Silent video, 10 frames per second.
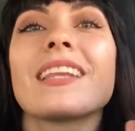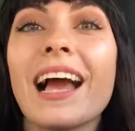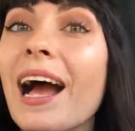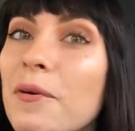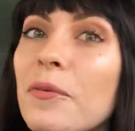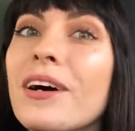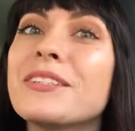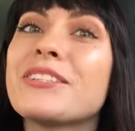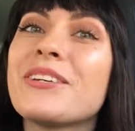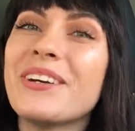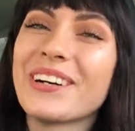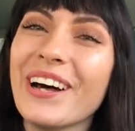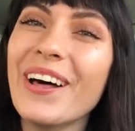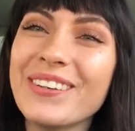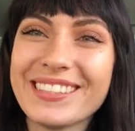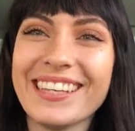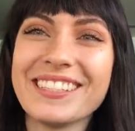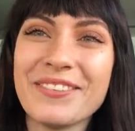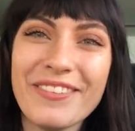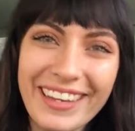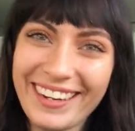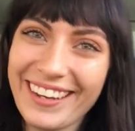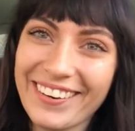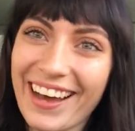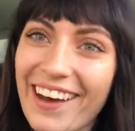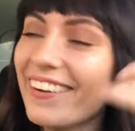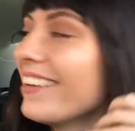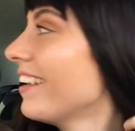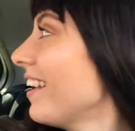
I want to close this video out.